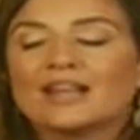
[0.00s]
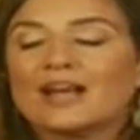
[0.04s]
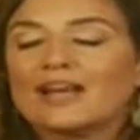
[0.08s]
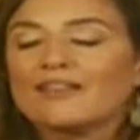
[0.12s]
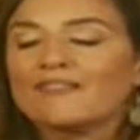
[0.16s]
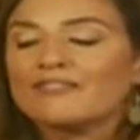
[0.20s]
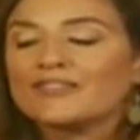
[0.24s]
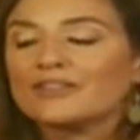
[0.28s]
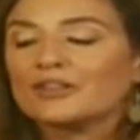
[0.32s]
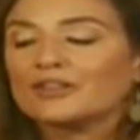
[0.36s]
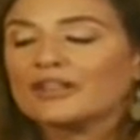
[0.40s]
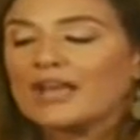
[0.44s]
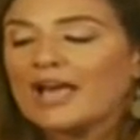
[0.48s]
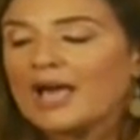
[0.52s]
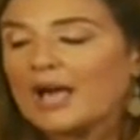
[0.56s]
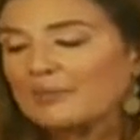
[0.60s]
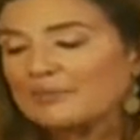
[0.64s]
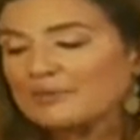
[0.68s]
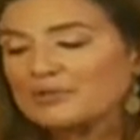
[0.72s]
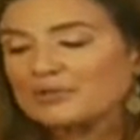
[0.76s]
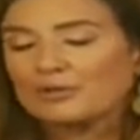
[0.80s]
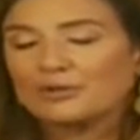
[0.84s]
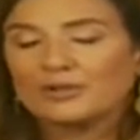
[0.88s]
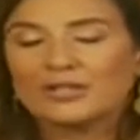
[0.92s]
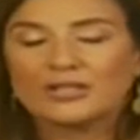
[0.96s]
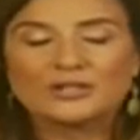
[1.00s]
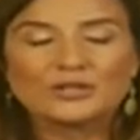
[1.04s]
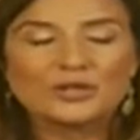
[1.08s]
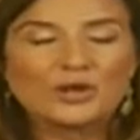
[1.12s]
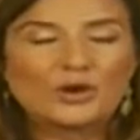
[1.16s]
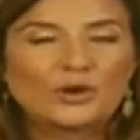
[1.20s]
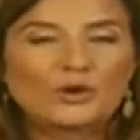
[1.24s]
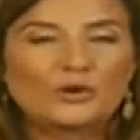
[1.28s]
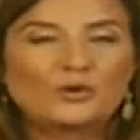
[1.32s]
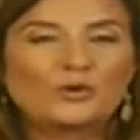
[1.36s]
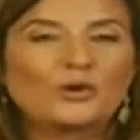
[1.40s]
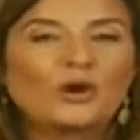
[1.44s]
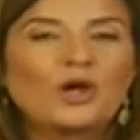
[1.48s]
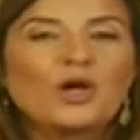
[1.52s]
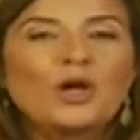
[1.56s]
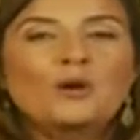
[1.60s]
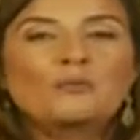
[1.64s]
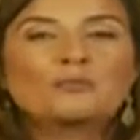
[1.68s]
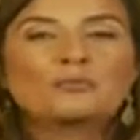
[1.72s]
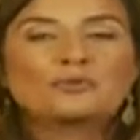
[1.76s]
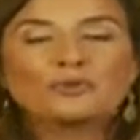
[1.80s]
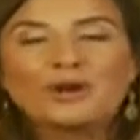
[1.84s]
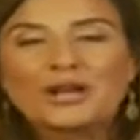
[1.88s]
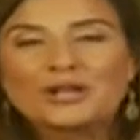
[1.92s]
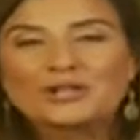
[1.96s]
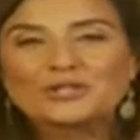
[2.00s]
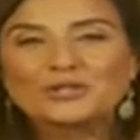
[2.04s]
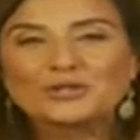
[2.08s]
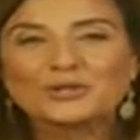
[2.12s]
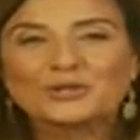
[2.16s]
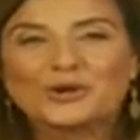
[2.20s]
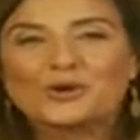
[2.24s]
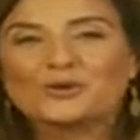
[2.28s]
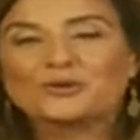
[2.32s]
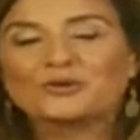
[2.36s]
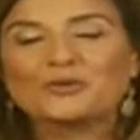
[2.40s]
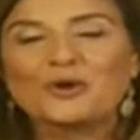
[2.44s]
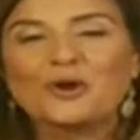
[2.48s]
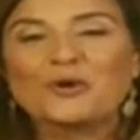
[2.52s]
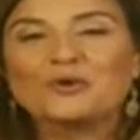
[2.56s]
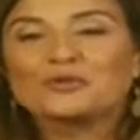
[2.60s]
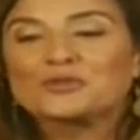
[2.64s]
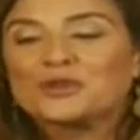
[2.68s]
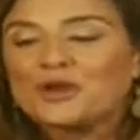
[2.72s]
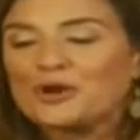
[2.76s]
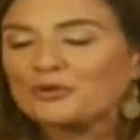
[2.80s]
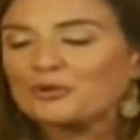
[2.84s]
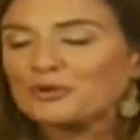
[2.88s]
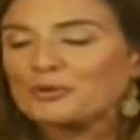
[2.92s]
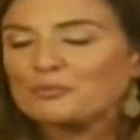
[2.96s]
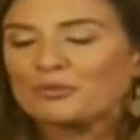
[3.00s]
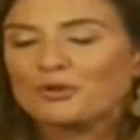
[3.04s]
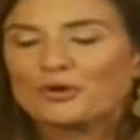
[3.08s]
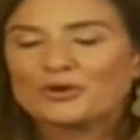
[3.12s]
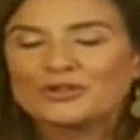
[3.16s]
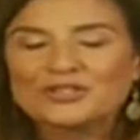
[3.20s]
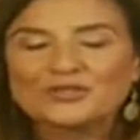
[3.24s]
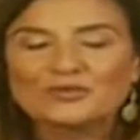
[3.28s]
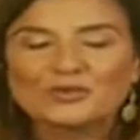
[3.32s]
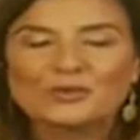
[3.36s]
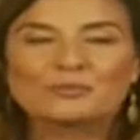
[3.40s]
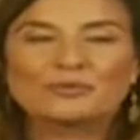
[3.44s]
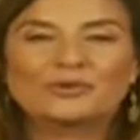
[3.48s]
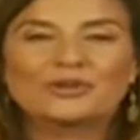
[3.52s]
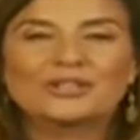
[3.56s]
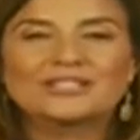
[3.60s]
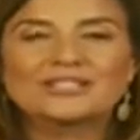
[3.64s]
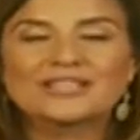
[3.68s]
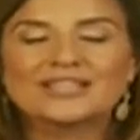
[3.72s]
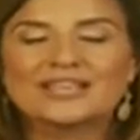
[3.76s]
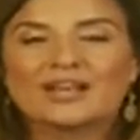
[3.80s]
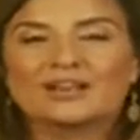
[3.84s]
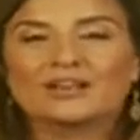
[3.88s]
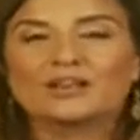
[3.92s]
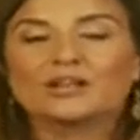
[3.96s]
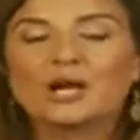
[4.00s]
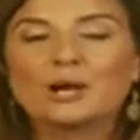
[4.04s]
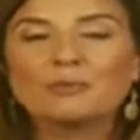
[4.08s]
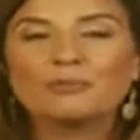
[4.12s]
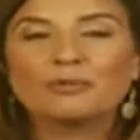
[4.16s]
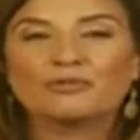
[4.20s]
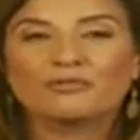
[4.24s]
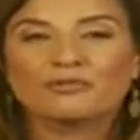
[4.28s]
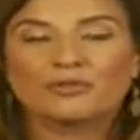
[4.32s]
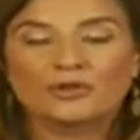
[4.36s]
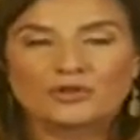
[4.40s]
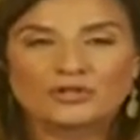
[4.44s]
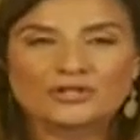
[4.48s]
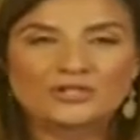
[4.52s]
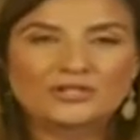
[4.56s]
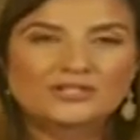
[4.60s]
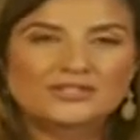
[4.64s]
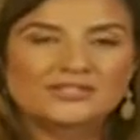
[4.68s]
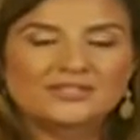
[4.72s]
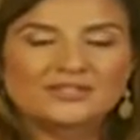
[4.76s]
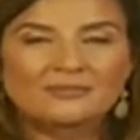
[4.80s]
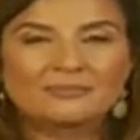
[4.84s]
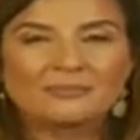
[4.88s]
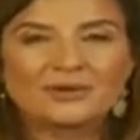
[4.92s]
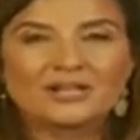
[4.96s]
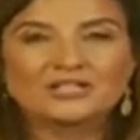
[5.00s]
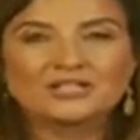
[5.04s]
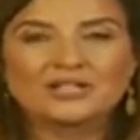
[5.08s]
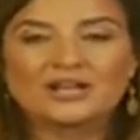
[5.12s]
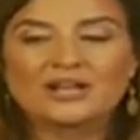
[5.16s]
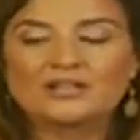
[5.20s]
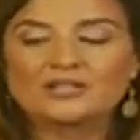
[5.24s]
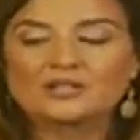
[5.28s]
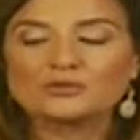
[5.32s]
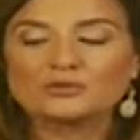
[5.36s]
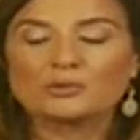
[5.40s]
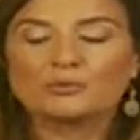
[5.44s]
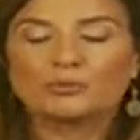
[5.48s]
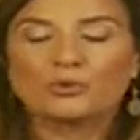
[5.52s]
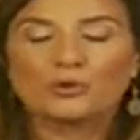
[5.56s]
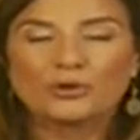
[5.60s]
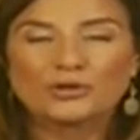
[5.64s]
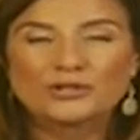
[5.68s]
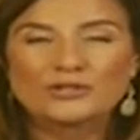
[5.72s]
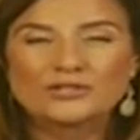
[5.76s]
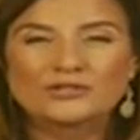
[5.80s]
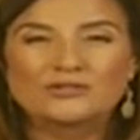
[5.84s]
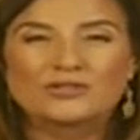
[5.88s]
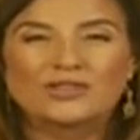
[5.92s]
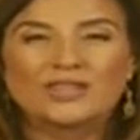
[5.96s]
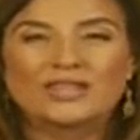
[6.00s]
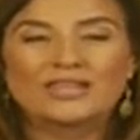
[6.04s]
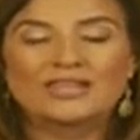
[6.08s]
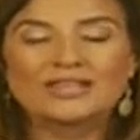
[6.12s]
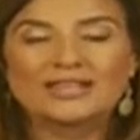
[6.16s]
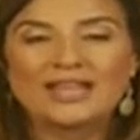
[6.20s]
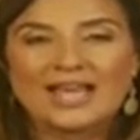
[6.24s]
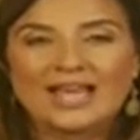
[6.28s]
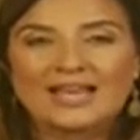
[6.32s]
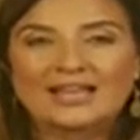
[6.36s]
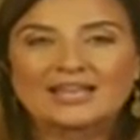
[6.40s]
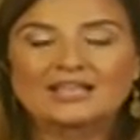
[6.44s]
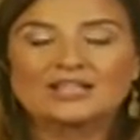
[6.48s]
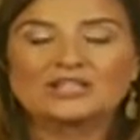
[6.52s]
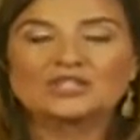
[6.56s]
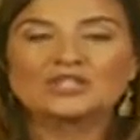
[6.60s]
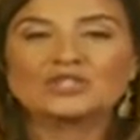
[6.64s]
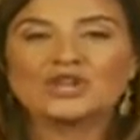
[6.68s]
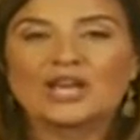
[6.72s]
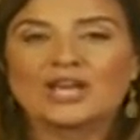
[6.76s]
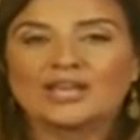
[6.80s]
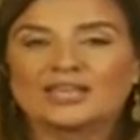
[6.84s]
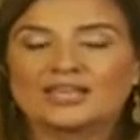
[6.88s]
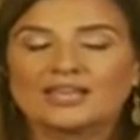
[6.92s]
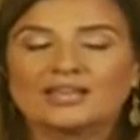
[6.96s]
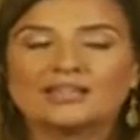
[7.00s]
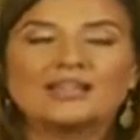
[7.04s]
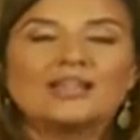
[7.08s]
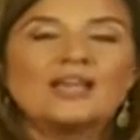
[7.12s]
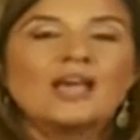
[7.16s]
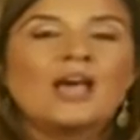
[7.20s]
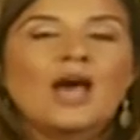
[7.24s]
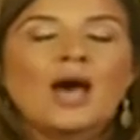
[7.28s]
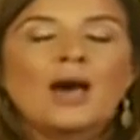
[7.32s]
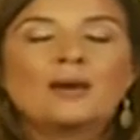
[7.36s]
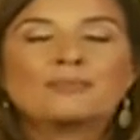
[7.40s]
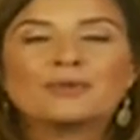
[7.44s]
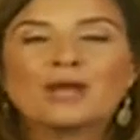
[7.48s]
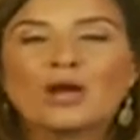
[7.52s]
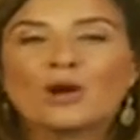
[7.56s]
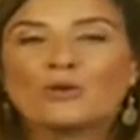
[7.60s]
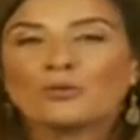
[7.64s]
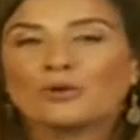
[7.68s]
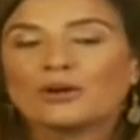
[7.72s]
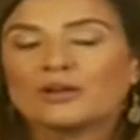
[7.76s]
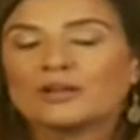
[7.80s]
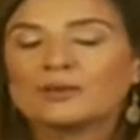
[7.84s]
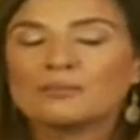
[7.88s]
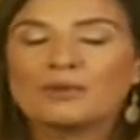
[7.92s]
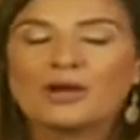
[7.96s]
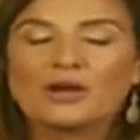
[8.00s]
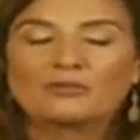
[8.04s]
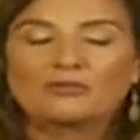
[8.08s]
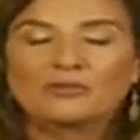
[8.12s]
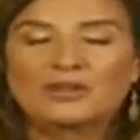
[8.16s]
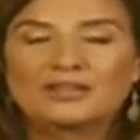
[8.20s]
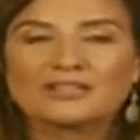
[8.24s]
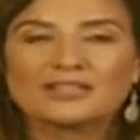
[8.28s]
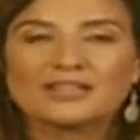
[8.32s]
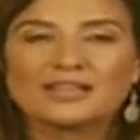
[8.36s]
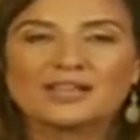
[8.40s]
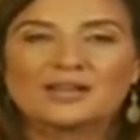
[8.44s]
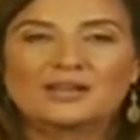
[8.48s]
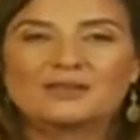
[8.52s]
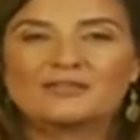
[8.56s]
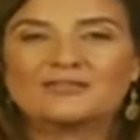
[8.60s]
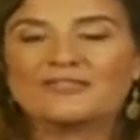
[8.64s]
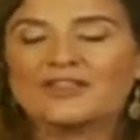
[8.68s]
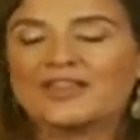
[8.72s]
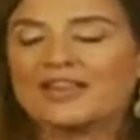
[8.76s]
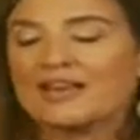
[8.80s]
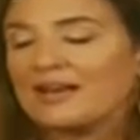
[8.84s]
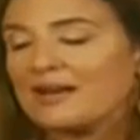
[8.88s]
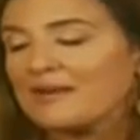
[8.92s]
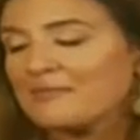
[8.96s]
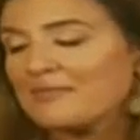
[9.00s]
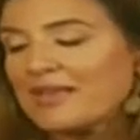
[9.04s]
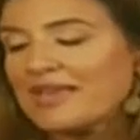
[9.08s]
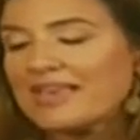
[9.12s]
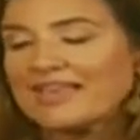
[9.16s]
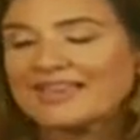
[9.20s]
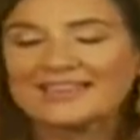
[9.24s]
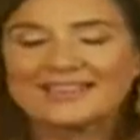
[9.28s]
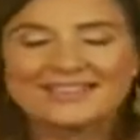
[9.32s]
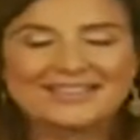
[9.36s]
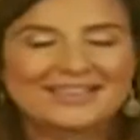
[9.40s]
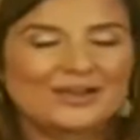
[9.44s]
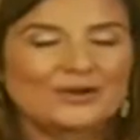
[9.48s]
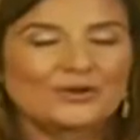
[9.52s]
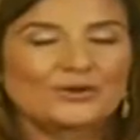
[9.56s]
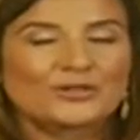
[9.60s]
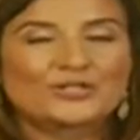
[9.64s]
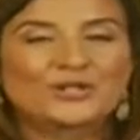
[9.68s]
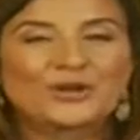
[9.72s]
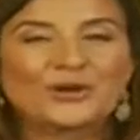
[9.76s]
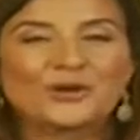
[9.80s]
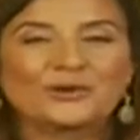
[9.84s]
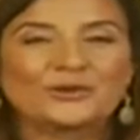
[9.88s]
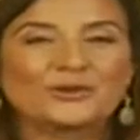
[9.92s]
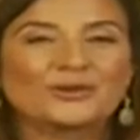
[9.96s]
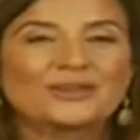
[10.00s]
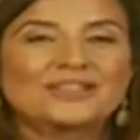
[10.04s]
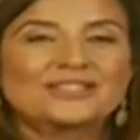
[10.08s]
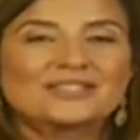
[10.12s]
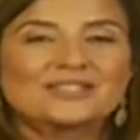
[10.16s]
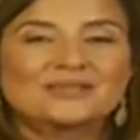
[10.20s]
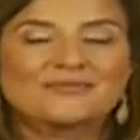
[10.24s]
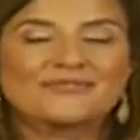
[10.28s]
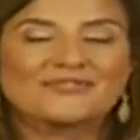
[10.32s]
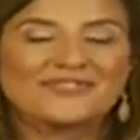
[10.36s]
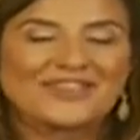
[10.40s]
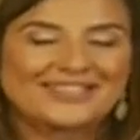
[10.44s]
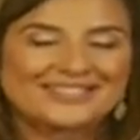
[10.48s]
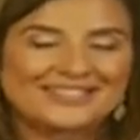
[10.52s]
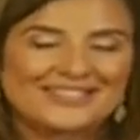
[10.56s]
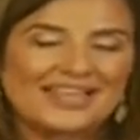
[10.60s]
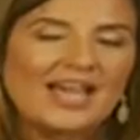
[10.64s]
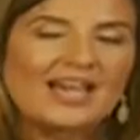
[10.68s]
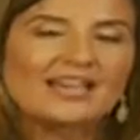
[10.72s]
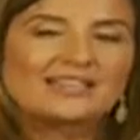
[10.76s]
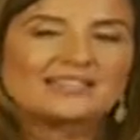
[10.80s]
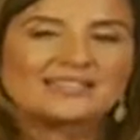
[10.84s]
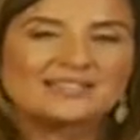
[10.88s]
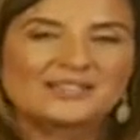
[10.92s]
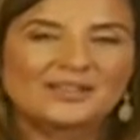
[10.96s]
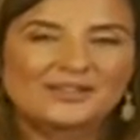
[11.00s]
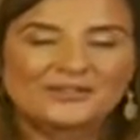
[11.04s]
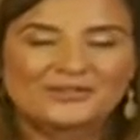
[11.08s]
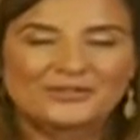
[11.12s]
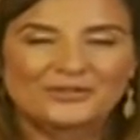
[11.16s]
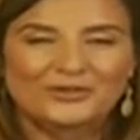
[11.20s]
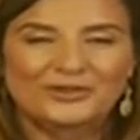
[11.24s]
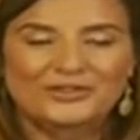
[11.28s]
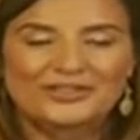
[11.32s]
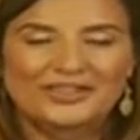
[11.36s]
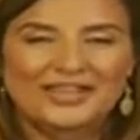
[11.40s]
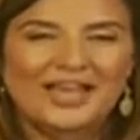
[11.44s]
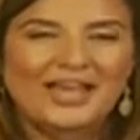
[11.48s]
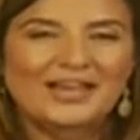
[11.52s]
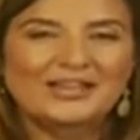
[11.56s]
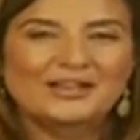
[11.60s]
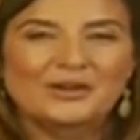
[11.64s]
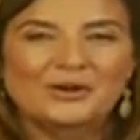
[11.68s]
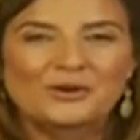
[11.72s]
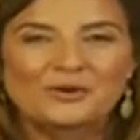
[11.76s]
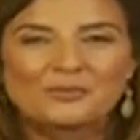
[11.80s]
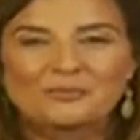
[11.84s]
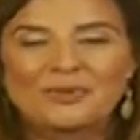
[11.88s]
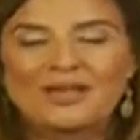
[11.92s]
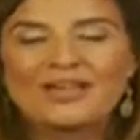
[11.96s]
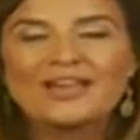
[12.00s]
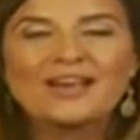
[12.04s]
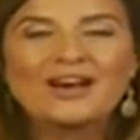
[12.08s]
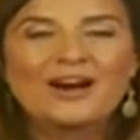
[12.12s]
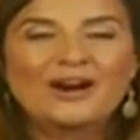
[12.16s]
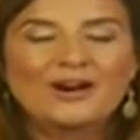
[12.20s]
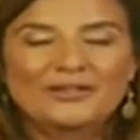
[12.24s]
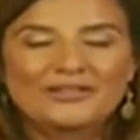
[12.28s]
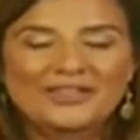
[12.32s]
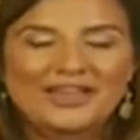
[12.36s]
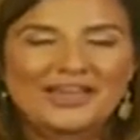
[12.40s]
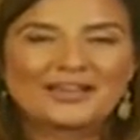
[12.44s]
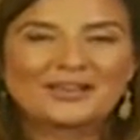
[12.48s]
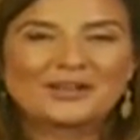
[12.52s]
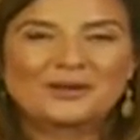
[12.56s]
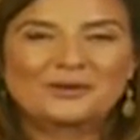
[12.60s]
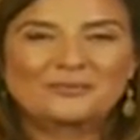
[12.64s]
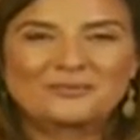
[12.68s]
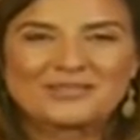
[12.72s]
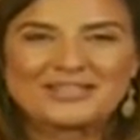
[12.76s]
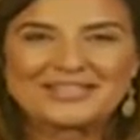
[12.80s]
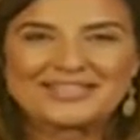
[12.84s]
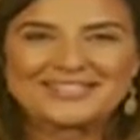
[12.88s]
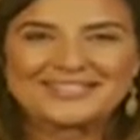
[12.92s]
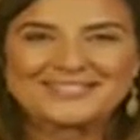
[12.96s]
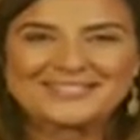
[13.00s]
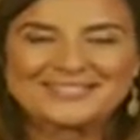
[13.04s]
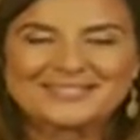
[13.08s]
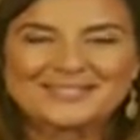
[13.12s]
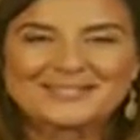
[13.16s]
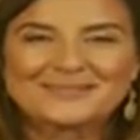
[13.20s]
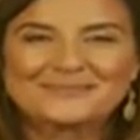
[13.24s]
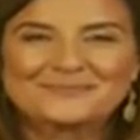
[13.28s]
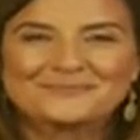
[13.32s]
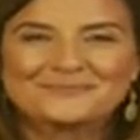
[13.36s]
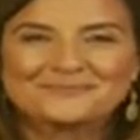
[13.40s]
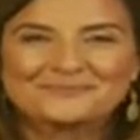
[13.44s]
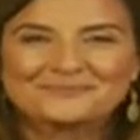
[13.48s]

then I feel absolutely no pressure or no remorse for printing out a couple versions of my child's report so they can edit, check it. I'm not worried about renting out of um, ink or toner. It's fantastic for the at home, all the at home needs.